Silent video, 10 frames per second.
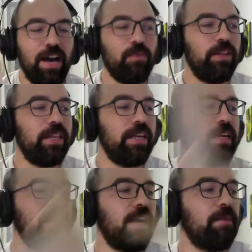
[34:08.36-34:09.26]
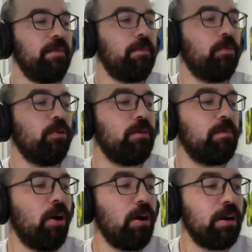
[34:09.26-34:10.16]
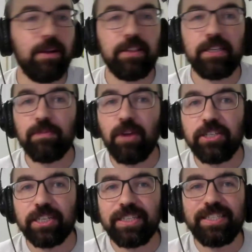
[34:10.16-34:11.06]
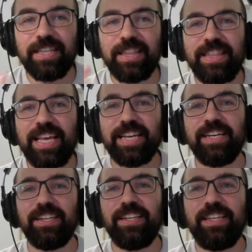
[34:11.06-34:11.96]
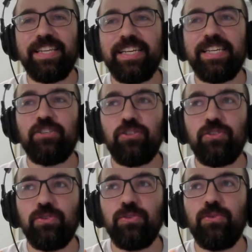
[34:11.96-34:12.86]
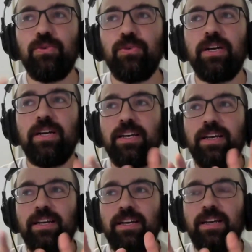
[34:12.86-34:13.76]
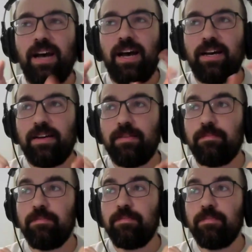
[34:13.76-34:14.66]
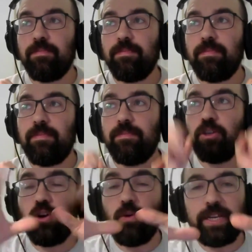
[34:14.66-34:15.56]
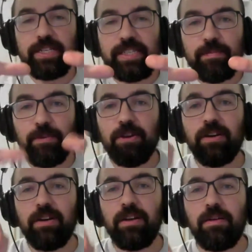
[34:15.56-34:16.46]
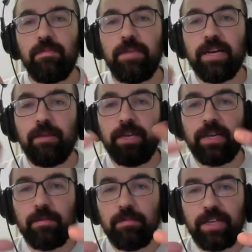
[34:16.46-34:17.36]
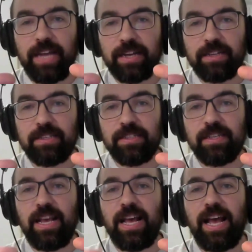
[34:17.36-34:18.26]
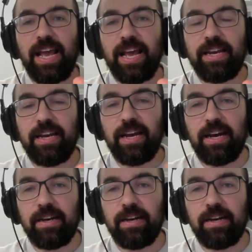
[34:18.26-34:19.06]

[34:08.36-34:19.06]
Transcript: a really important part about these projects is that they can lead to uh going deeper, becoming complex, and